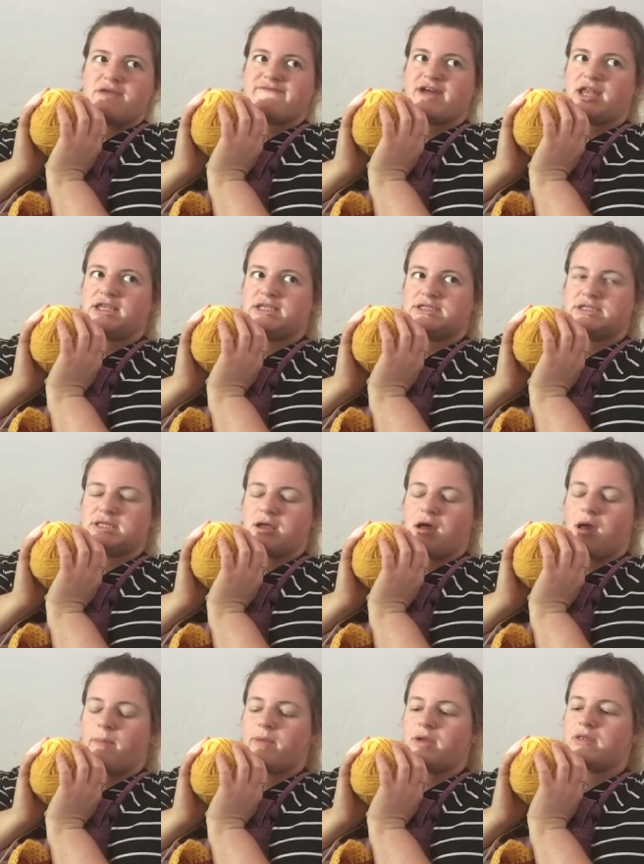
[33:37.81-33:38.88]
In fact, it's in the
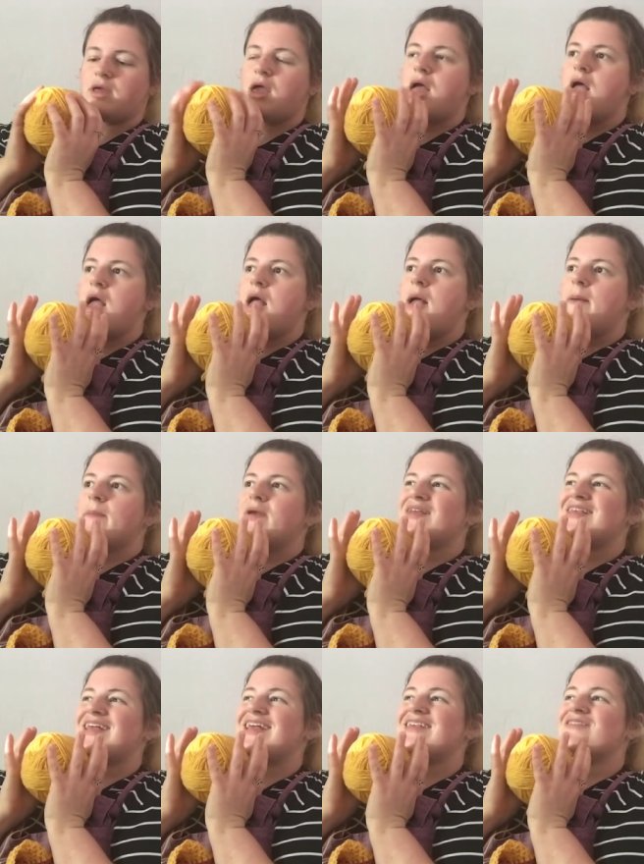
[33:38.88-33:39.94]
cupboard
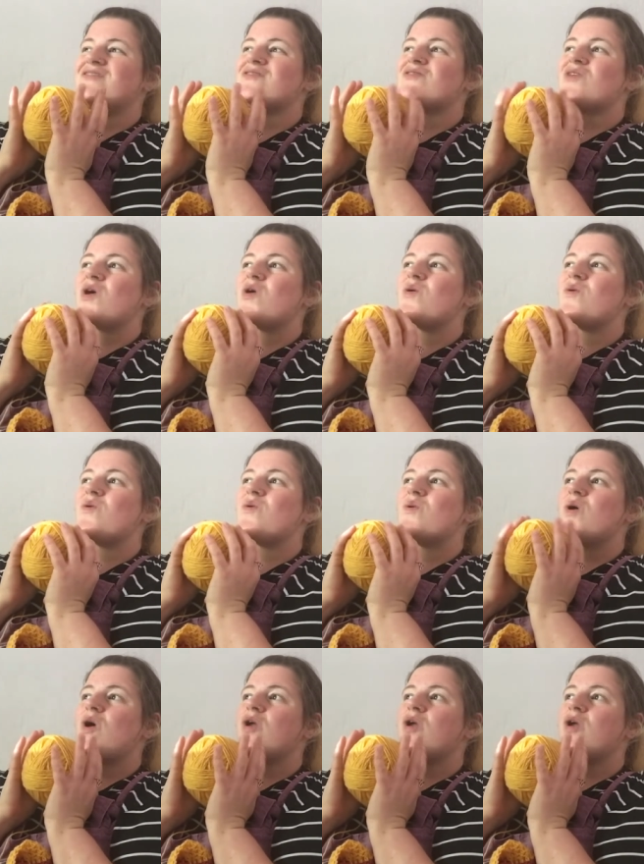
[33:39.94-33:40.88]
because it is so